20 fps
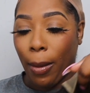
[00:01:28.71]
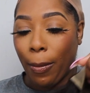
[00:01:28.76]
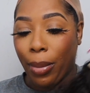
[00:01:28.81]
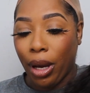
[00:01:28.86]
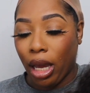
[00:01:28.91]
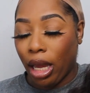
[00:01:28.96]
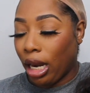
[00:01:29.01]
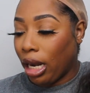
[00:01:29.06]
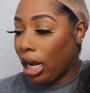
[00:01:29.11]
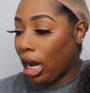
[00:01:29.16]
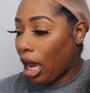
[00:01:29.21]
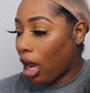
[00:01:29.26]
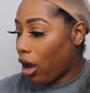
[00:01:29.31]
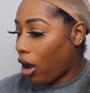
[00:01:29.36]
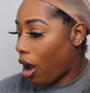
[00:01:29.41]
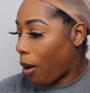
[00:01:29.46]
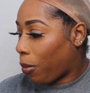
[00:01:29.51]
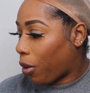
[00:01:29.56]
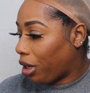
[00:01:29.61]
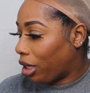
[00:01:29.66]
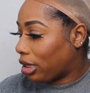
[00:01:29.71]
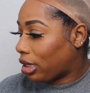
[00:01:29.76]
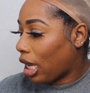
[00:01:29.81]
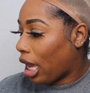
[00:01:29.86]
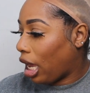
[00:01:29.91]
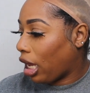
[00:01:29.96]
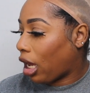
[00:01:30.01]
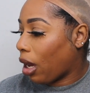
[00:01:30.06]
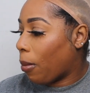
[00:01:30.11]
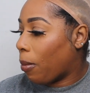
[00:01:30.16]
But now I'm going to
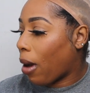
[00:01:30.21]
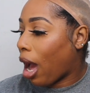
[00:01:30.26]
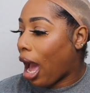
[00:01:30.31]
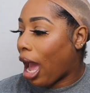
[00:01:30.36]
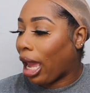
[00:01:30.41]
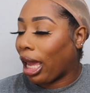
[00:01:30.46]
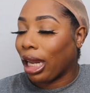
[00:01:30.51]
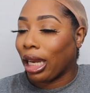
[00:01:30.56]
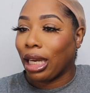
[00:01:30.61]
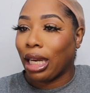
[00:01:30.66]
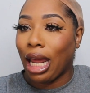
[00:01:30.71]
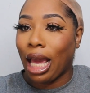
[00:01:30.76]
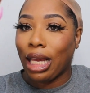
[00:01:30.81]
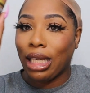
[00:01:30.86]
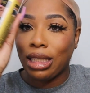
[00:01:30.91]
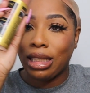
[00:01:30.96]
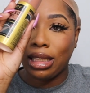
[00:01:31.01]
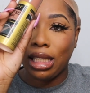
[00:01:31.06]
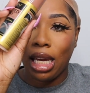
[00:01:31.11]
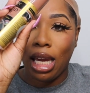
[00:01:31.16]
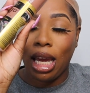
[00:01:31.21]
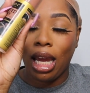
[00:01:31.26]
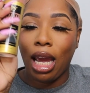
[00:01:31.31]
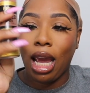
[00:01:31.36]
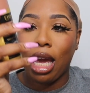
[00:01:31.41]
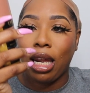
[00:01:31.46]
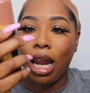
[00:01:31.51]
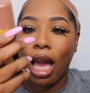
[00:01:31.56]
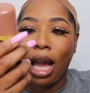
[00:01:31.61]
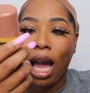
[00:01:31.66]
take my lace tint,
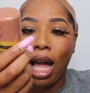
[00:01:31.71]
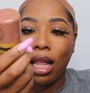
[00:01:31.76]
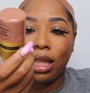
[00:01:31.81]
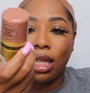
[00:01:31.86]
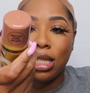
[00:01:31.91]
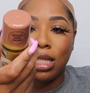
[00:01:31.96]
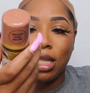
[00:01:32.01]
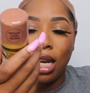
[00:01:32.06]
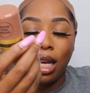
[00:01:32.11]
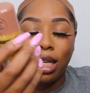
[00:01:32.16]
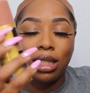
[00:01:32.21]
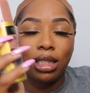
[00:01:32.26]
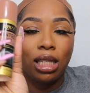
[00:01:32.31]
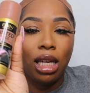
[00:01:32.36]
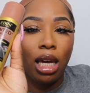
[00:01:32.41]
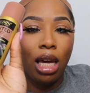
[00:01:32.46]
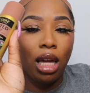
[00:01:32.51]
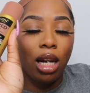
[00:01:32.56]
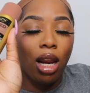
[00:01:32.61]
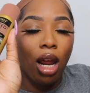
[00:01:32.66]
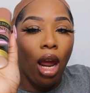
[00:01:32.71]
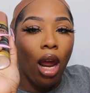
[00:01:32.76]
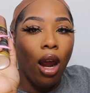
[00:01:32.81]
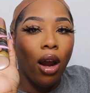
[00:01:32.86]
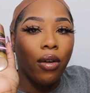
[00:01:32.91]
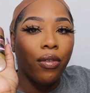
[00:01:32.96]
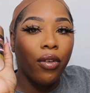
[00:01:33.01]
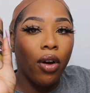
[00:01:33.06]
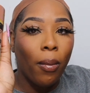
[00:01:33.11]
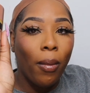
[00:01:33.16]
and I got this lace tint
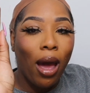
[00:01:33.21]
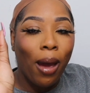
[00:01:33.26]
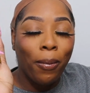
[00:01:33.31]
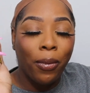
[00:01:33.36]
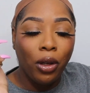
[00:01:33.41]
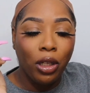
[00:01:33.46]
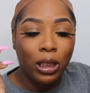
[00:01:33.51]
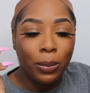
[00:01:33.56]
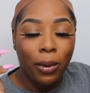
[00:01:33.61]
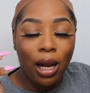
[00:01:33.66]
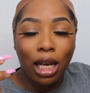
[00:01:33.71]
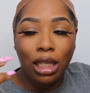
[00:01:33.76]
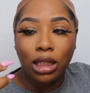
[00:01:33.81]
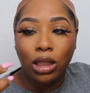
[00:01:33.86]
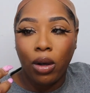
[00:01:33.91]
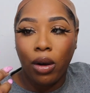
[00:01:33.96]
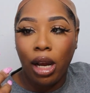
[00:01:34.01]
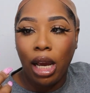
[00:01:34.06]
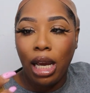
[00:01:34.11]
from my beauty supply store.